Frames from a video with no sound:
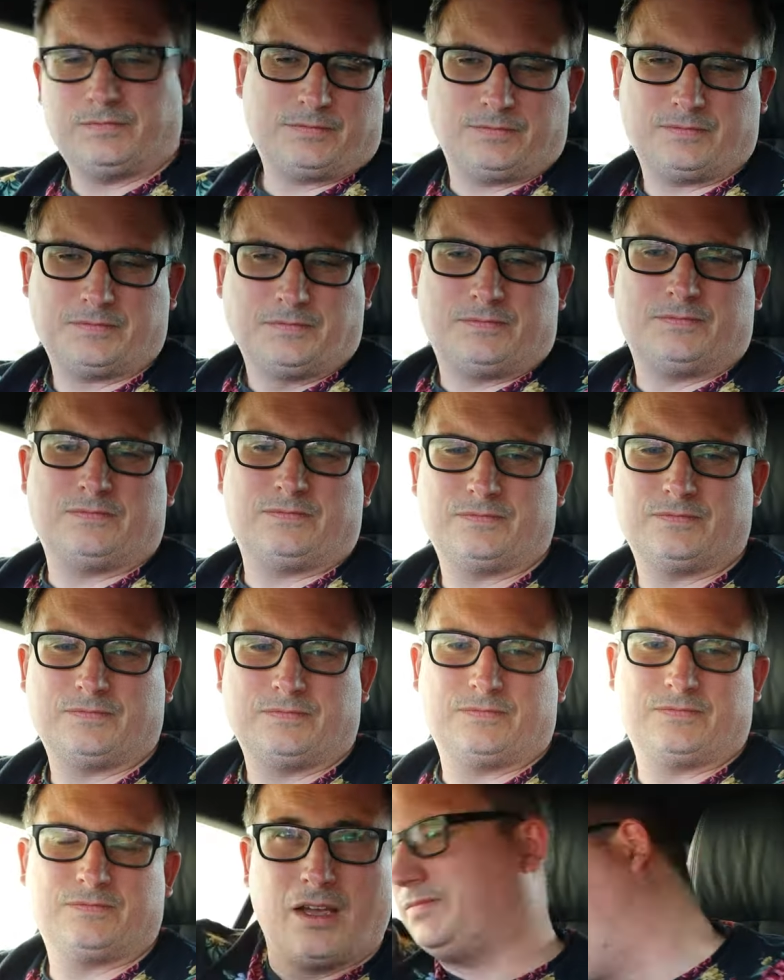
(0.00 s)
of me
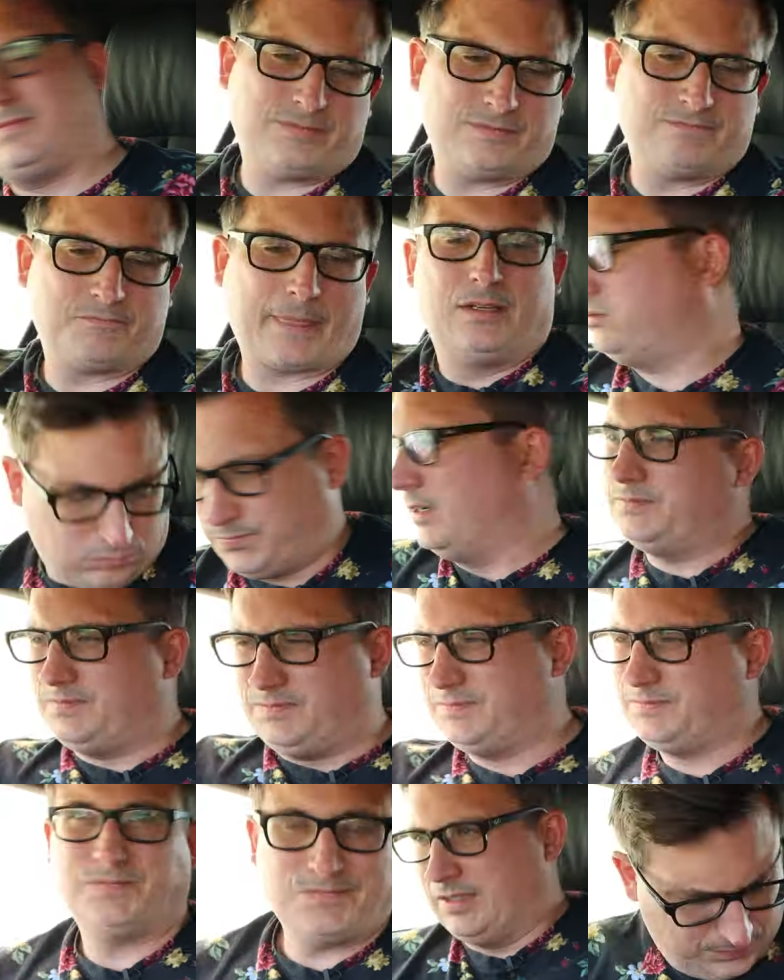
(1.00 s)
trying the coding
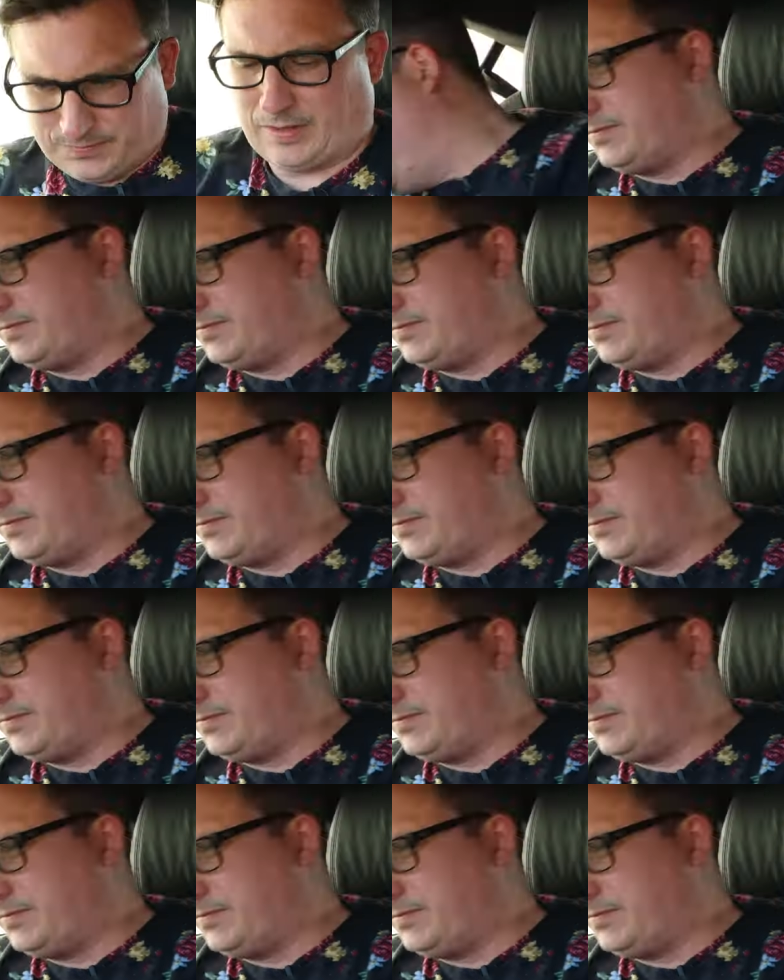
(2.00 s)
over and